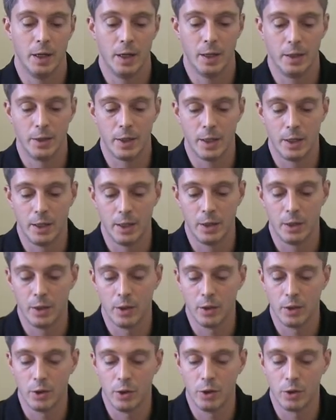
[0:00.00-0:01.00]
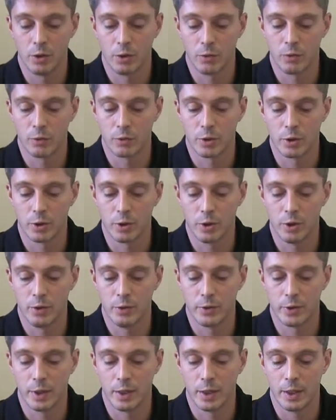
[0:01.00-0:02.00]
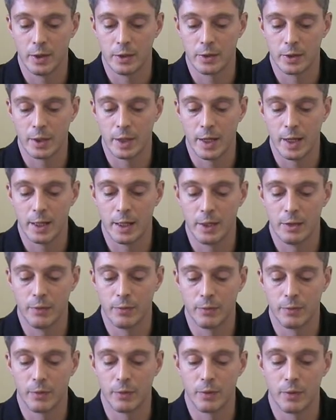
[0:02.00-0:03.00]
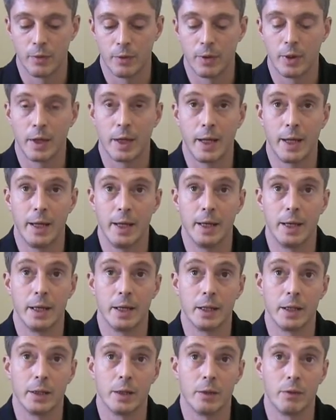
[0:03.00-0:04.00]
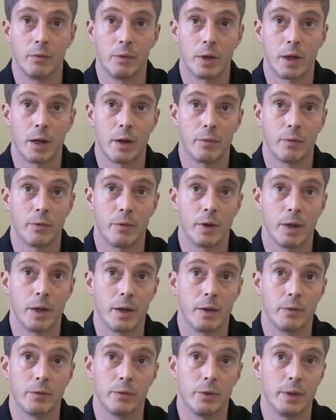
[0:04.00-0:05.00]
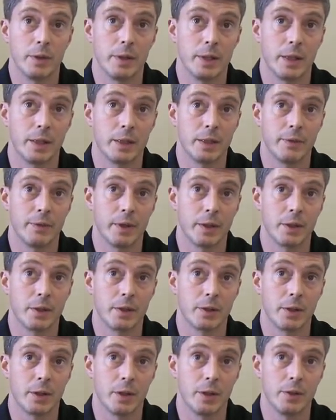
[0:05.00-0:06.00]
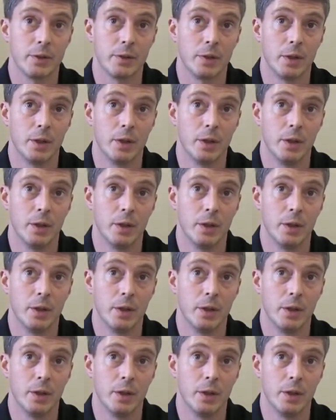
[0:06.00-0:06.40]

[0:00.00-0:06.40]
And then you can also use it as an aid for healing and recovery after intensive exercise.